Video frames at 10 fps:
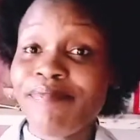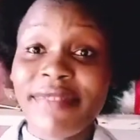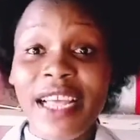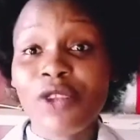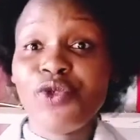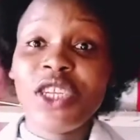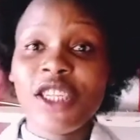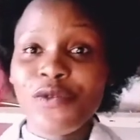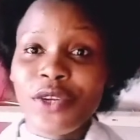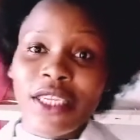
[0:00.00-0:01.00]
they are doing
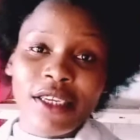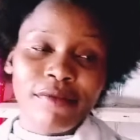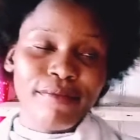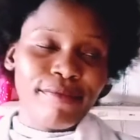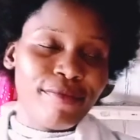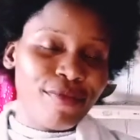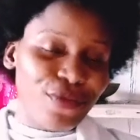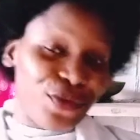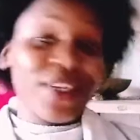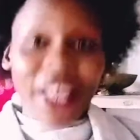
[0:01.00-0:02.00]
it
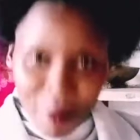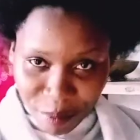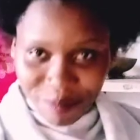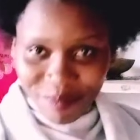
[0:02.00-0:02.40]
for them.